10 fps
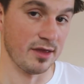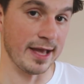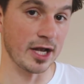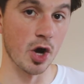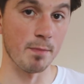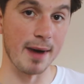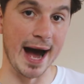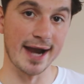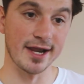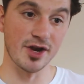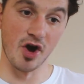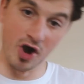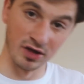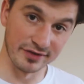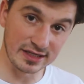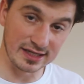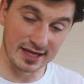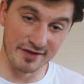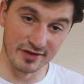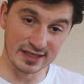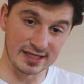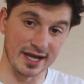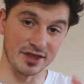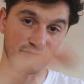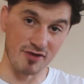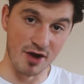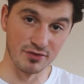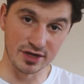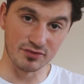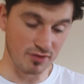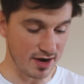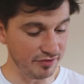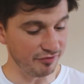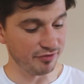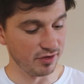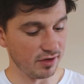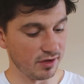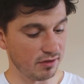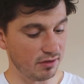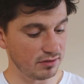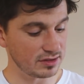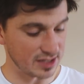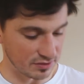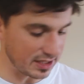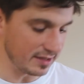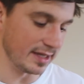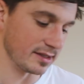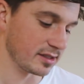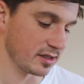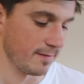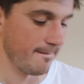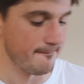Then combining all of it together to get the rounded riff, sounds like this.